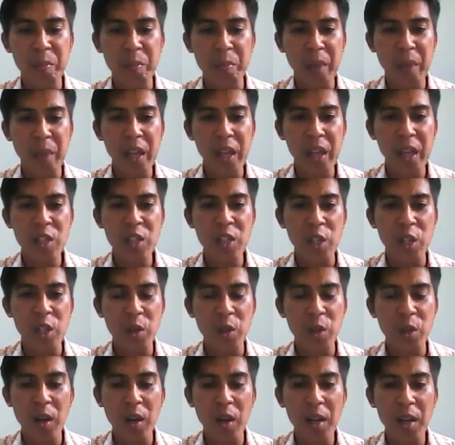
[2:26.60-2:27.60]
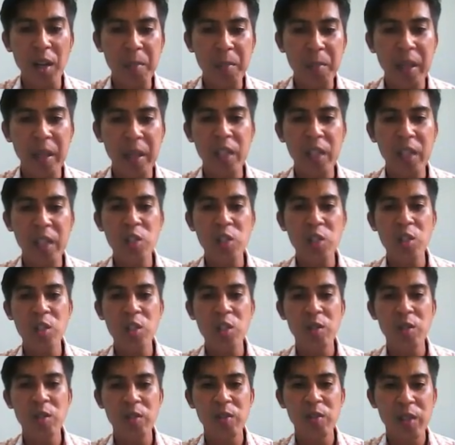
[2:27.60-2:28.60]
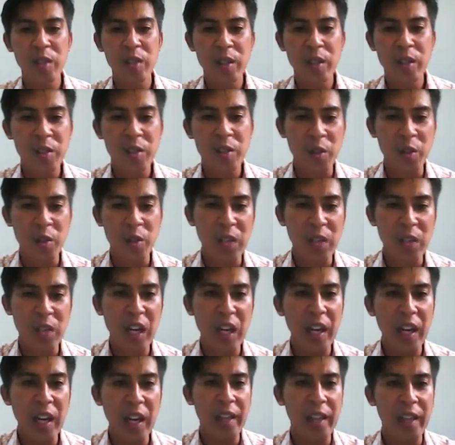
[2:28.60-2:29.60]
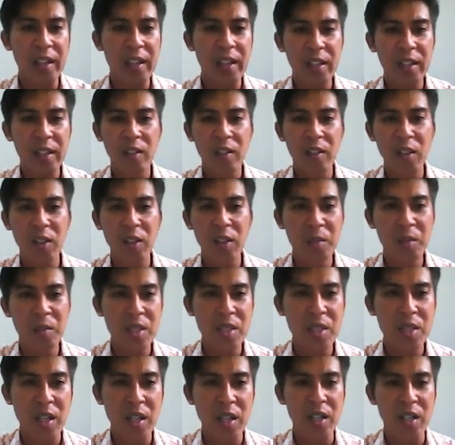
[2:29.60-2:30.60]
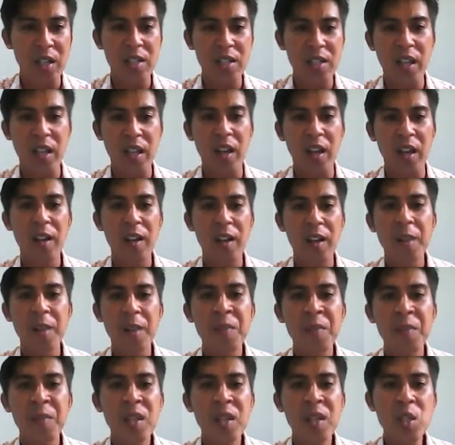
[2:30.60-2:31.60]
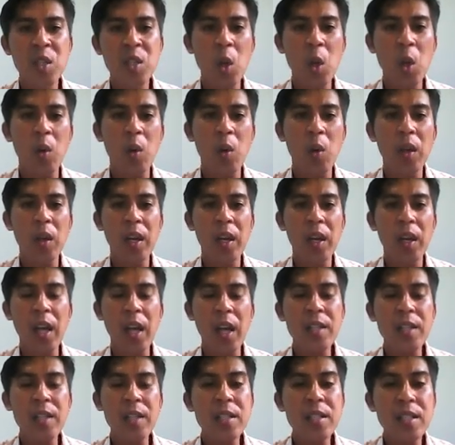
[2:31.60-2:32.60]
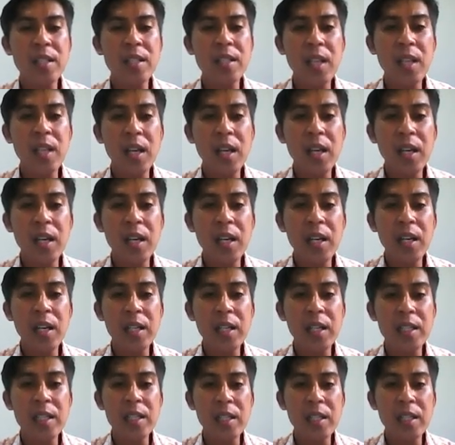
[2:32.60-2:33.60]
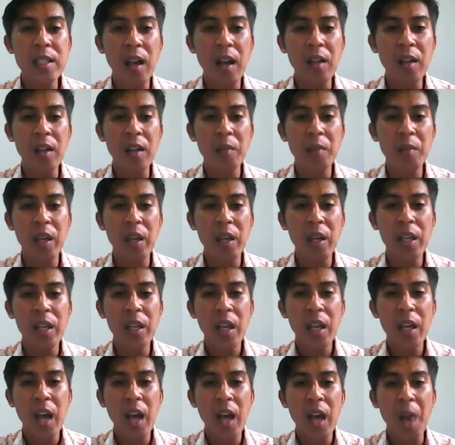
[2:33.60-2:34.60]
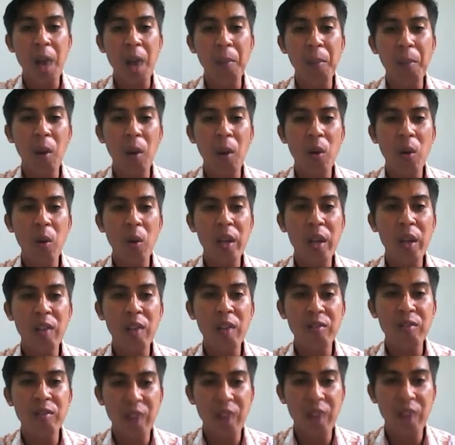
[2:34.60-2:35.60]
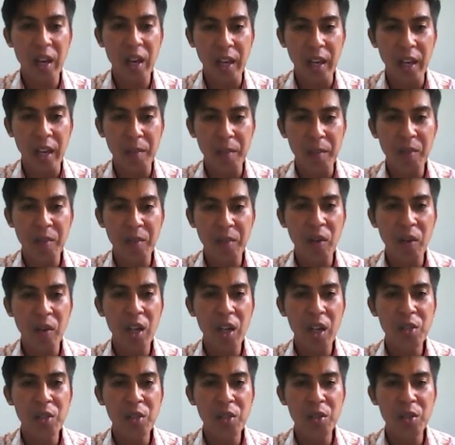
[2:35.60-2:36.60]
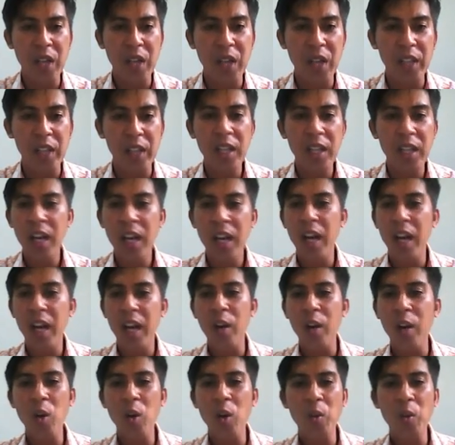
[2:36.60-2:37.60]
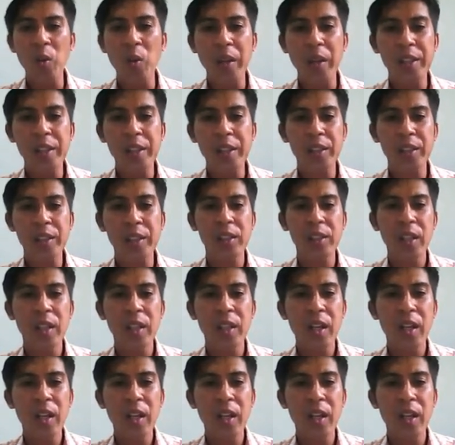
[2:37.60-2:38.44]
page, a URL page. So you can link all the materials there. So let's start by uploading a file. Before I do that, I always